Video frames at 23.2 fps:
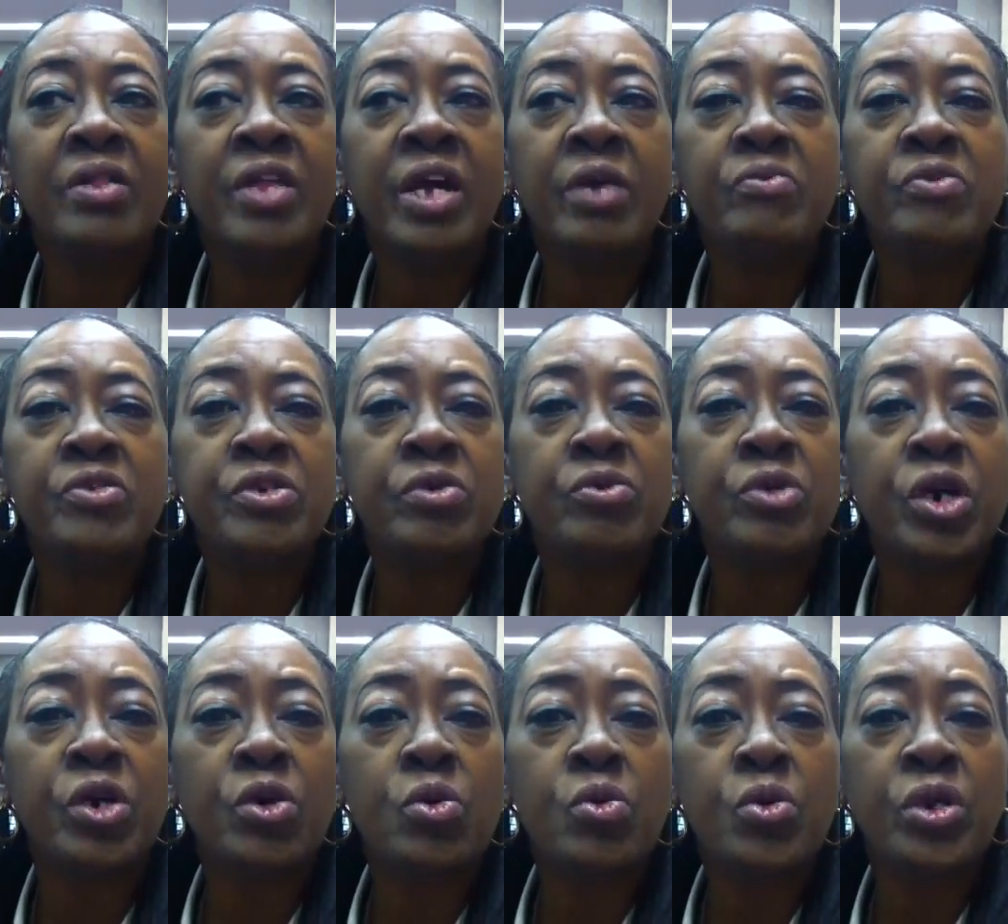they was
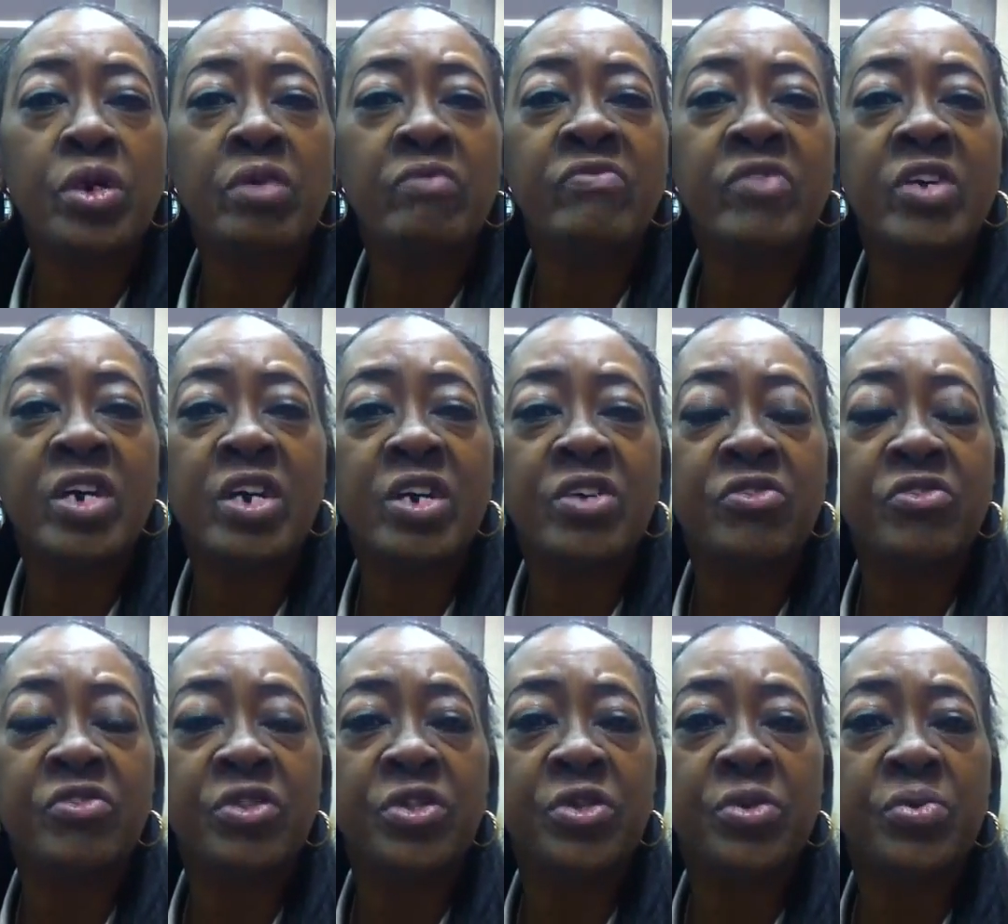on the corner of
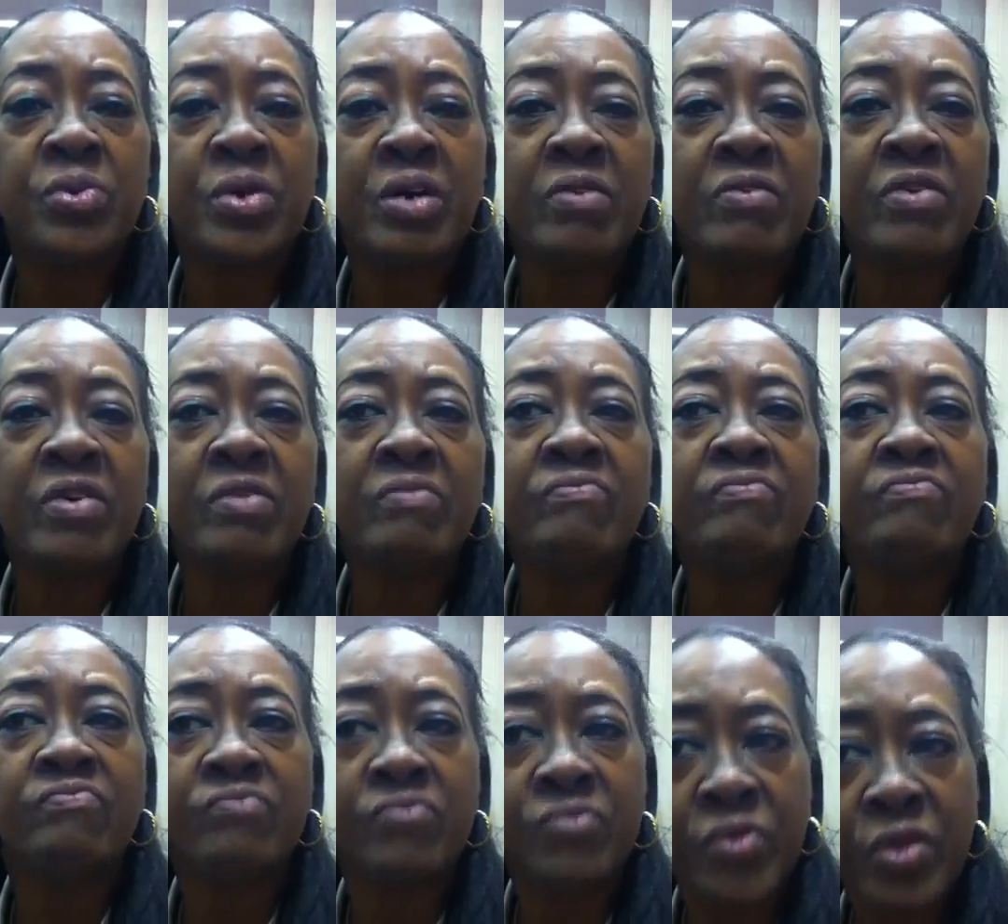112
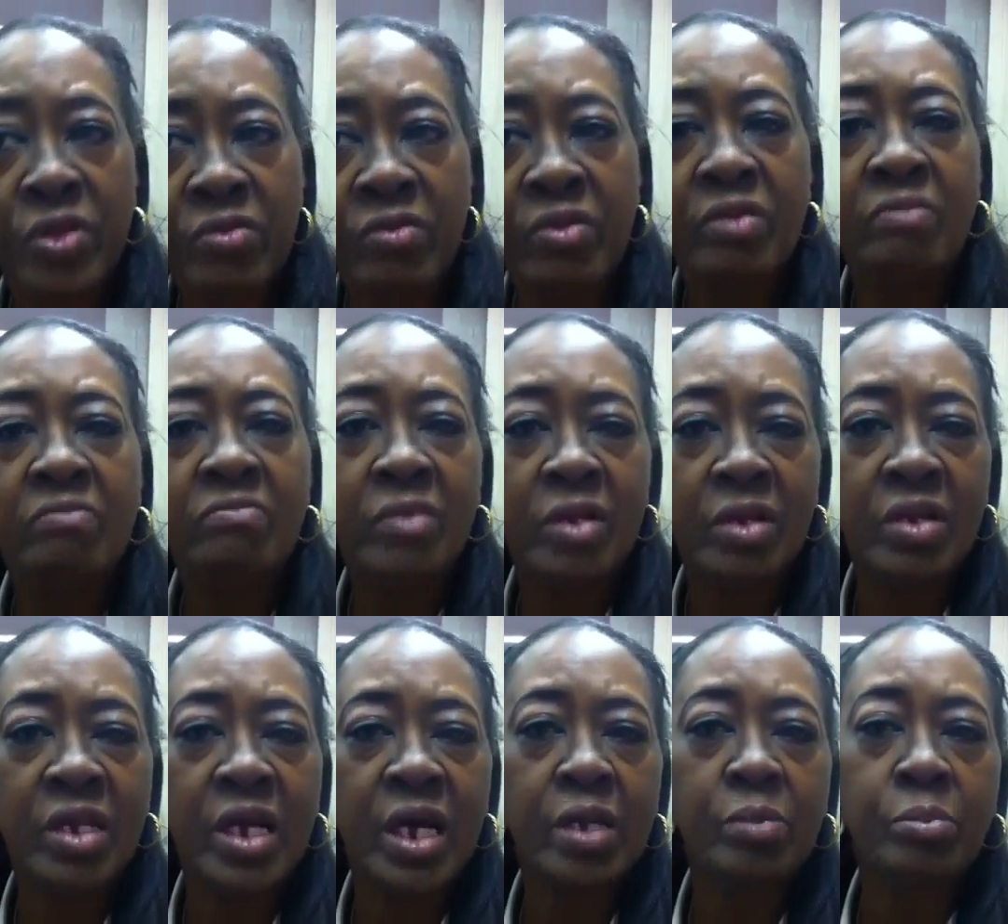
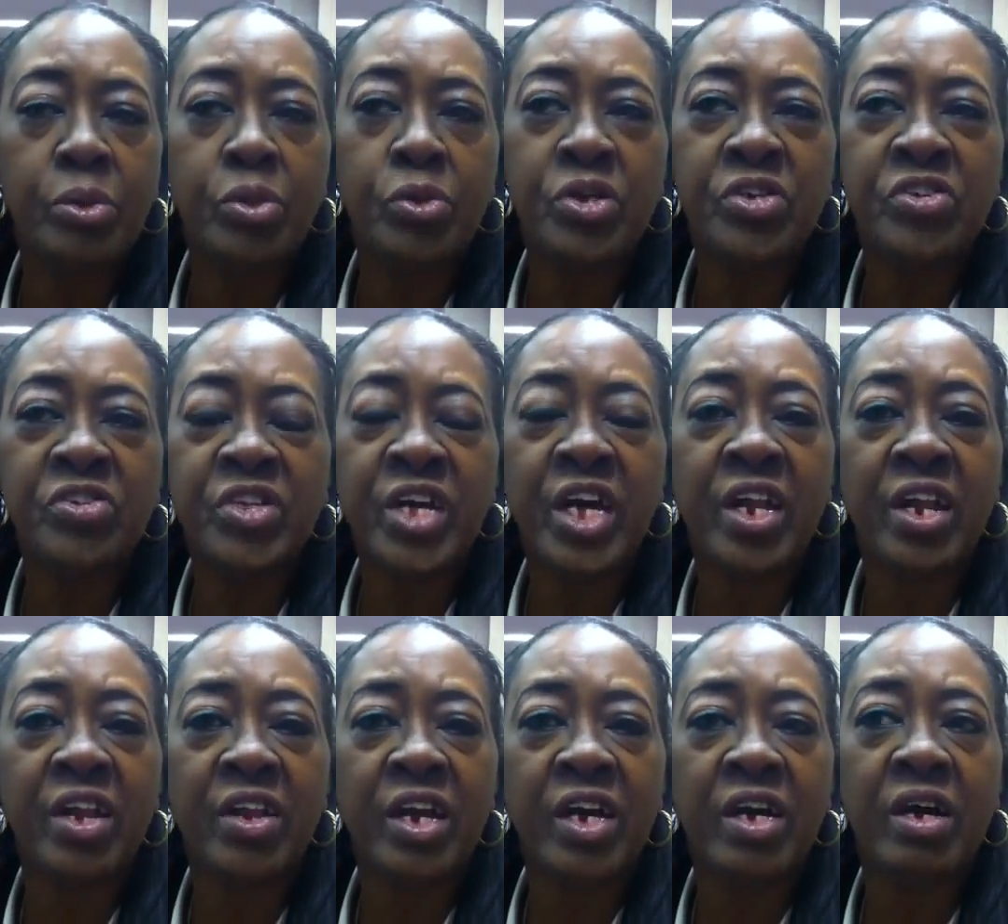a lot of boys
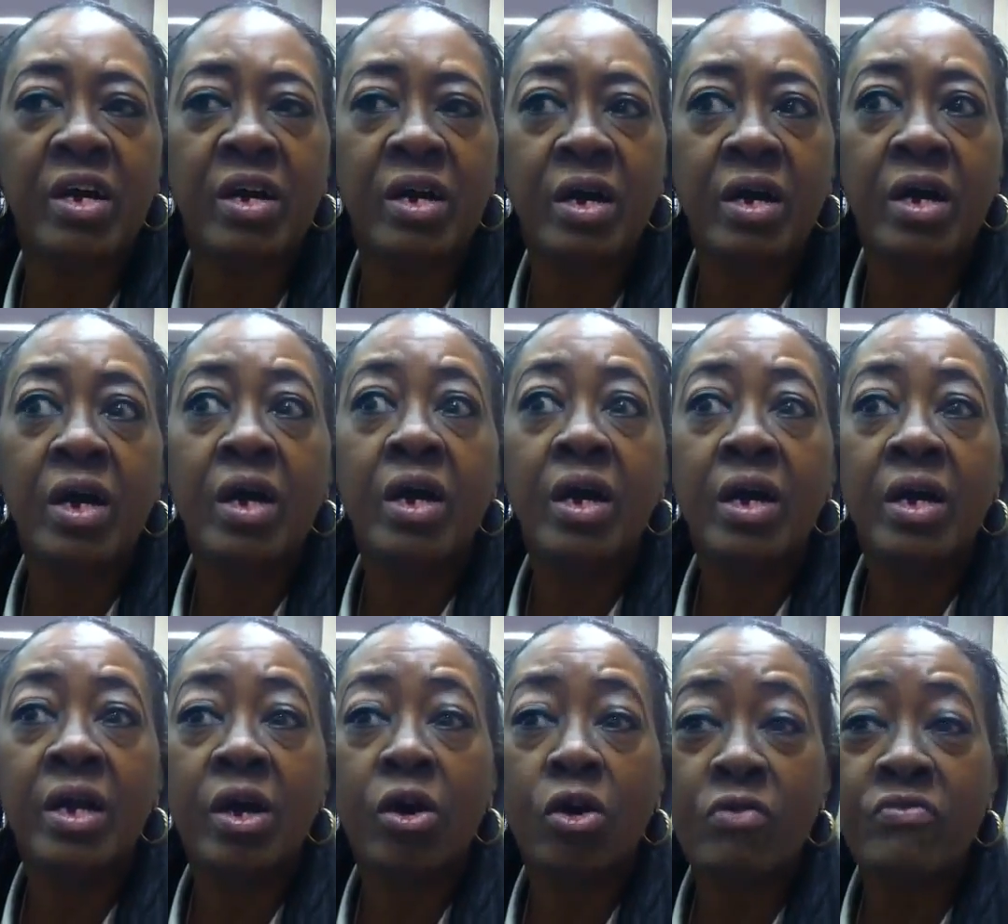standing there.
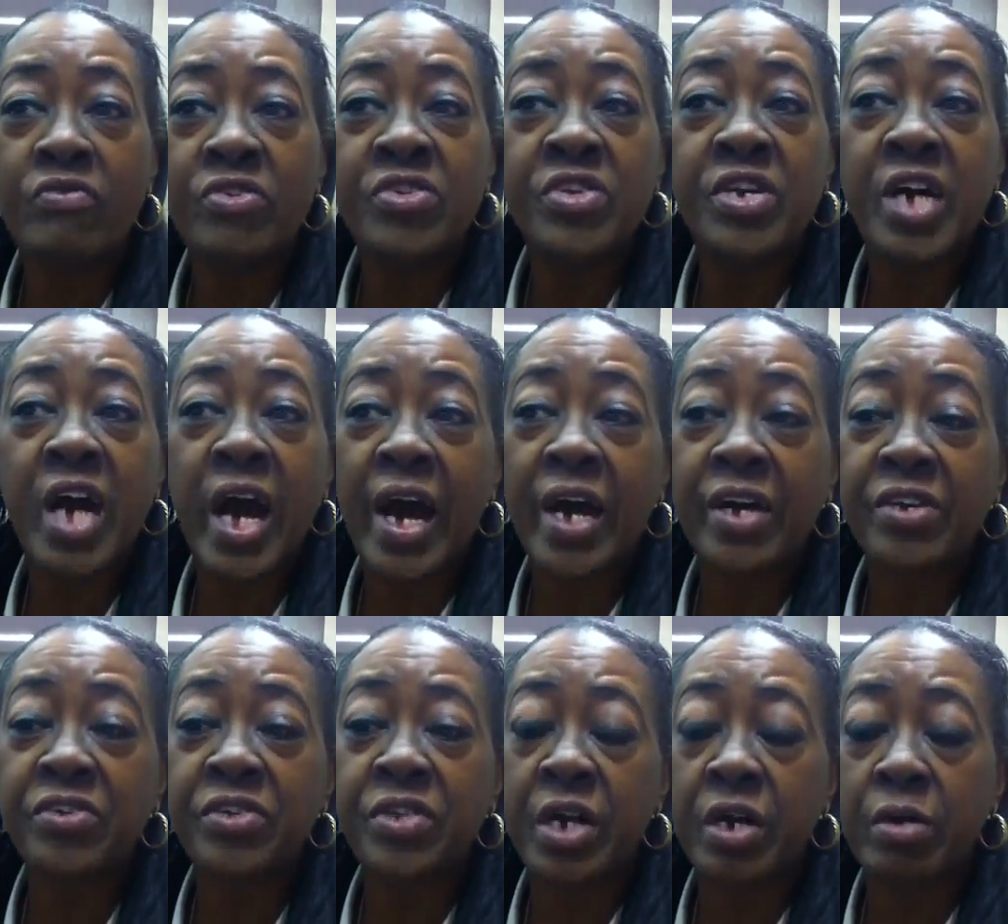And the officer
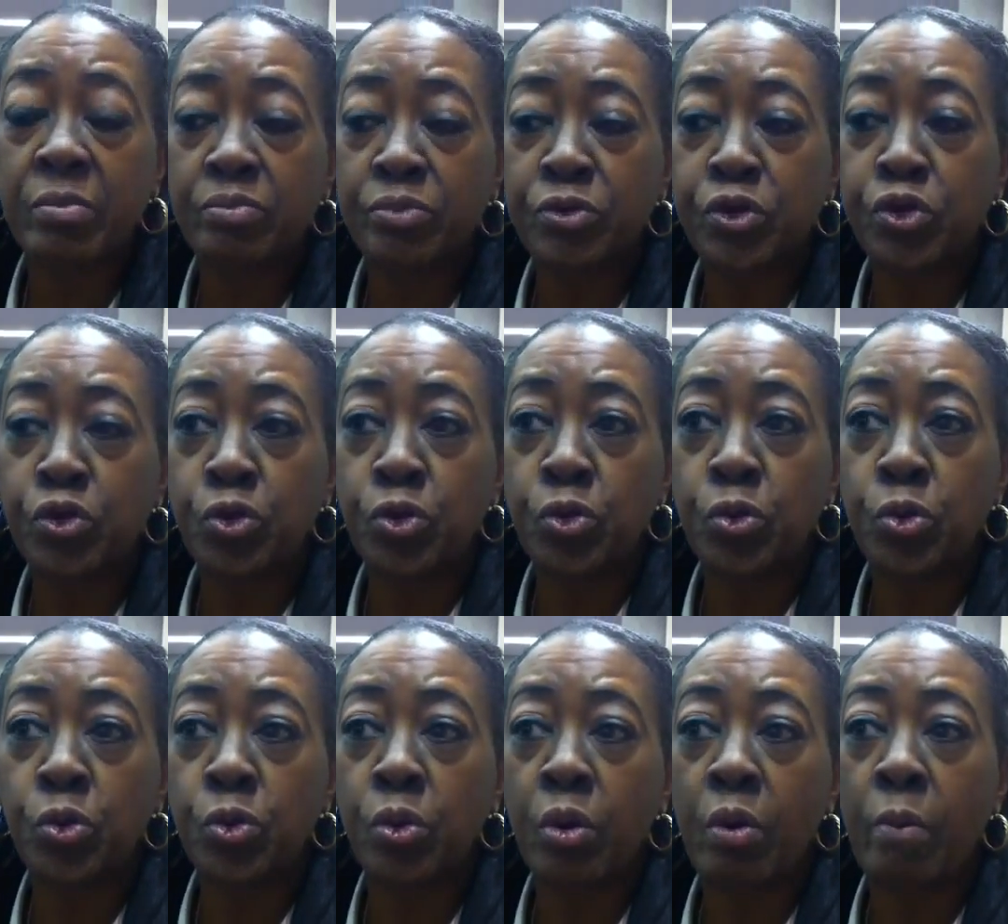asked them
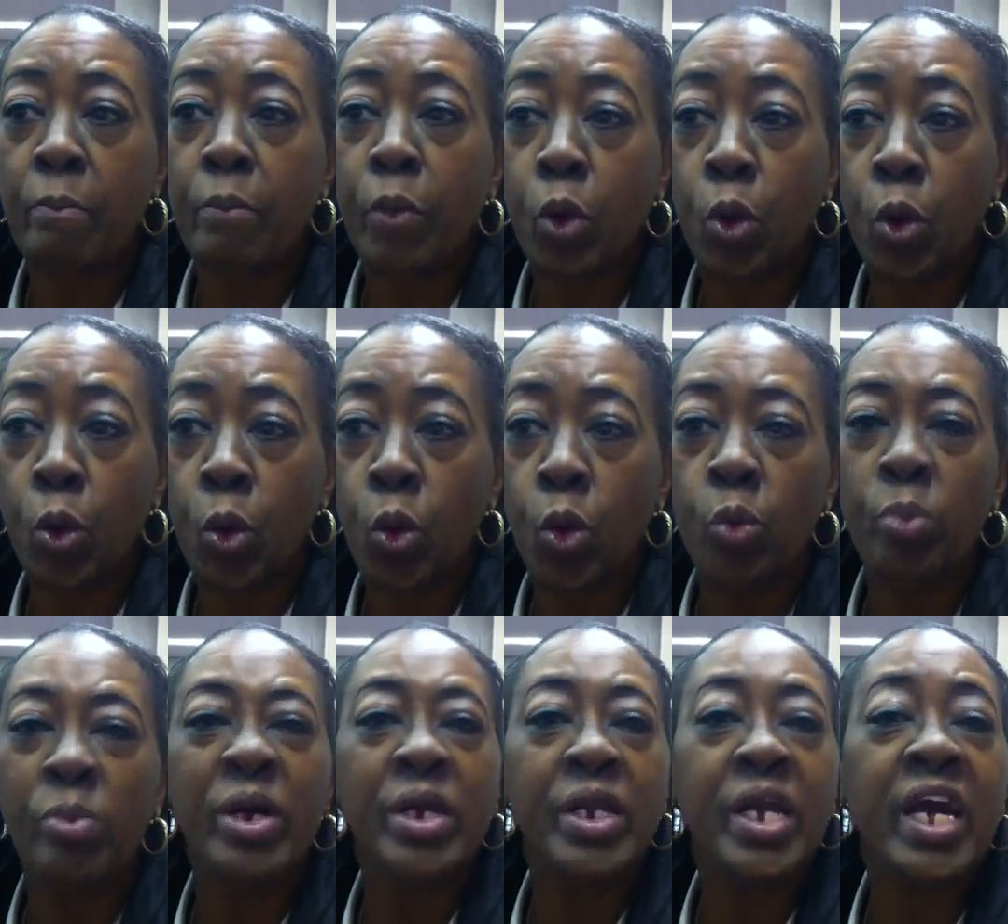to
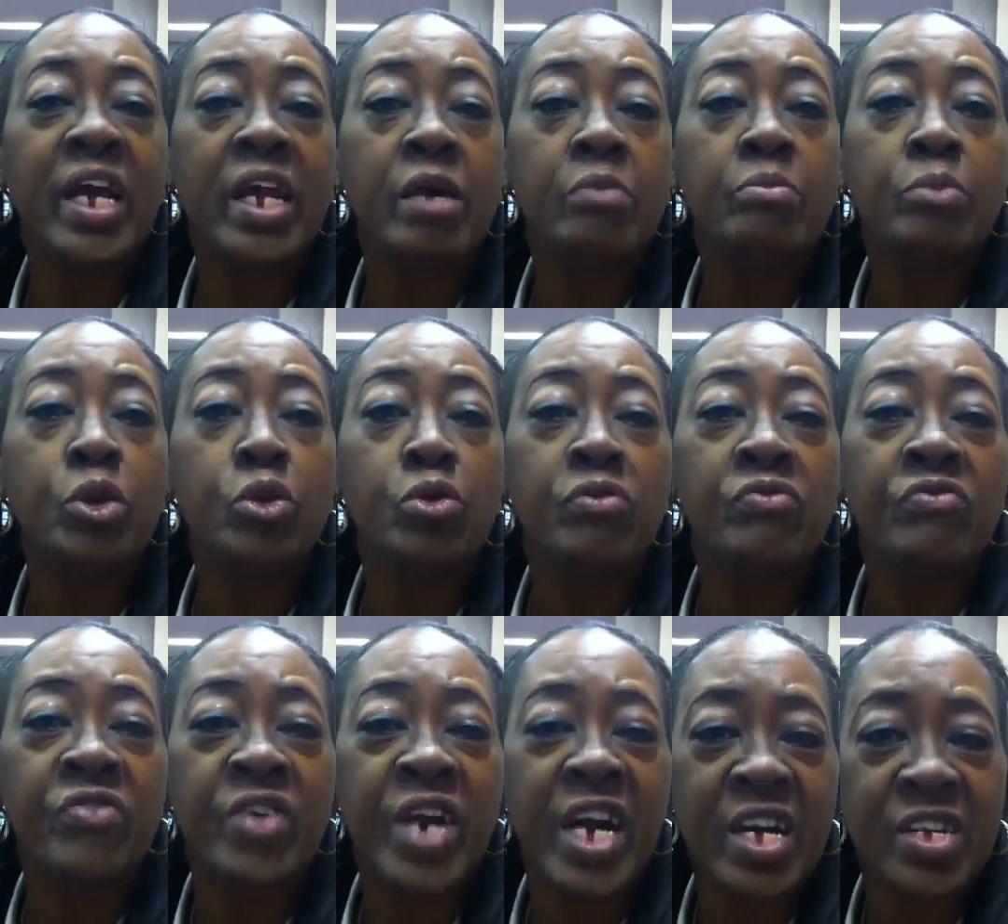move, but they didn't
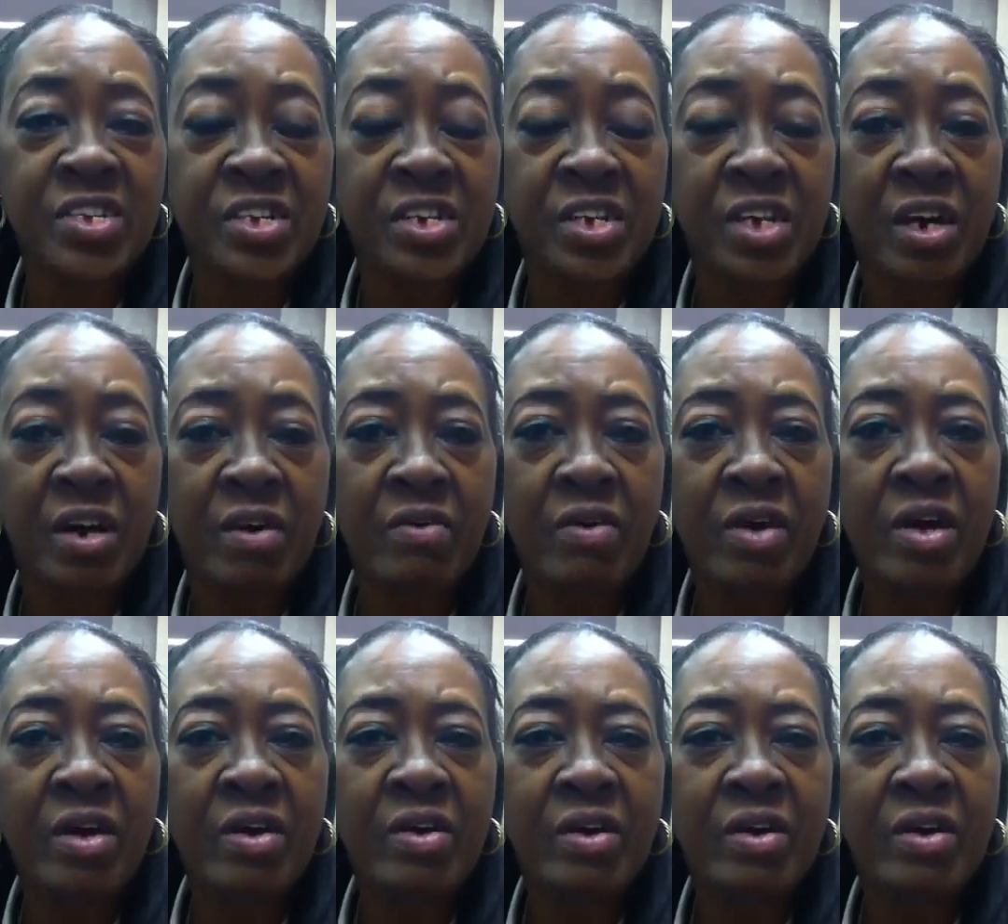move fast enough.